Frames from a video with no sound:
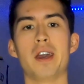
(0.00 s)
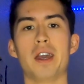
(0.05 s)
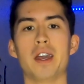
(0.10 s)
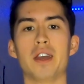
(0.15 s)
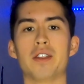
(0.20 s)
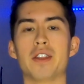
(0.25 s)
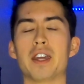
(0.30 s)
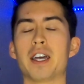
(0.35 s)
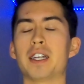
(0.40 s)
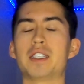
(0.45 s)

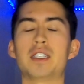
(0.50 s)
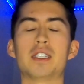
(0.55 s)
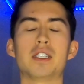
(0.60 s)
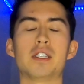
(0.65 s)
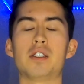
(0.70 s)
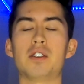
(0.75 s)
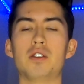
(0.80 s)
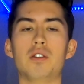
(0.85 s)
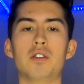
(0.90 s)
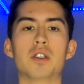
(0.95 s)
and that's
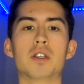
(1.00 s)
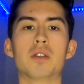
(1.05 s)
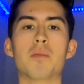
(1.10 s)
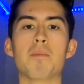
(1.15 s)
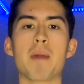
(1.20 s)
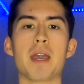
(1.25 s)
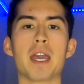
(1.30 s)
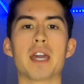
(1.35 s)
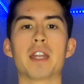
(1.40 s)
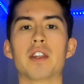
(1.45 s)
just due to
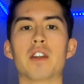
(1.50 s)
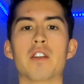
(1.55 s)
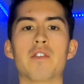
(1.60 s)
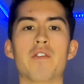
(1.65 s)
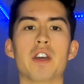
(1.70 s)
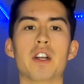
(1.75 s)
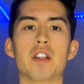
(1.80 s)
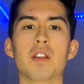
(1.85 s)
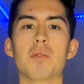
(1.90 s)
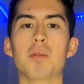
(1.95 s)
demand and
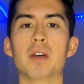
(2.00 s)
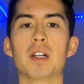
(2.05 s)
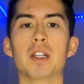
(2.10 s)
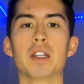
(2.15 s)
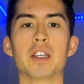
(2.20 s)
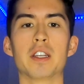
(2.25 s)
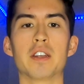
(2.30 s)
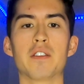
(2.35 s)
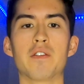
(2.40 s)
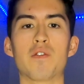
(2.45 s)

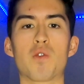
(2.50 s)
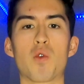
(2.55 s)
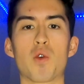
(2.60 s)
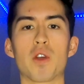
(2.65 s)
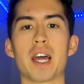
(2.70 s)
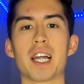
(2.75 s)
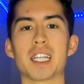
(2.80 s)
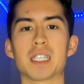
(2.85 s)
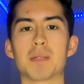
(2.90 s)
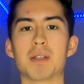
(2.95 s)
availability for
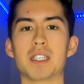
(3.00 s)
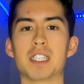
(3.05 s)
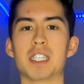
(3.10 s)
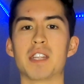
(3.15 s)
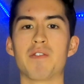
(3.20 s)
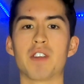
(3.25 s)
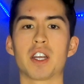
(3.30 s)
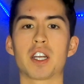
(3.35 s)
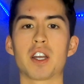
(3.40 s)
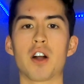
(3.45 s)
that
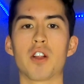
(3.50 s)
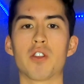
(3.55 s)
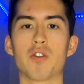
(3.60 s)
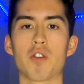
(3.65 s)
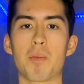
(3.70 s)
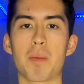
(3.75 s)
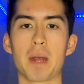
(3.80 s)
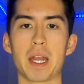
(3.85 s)
specific color of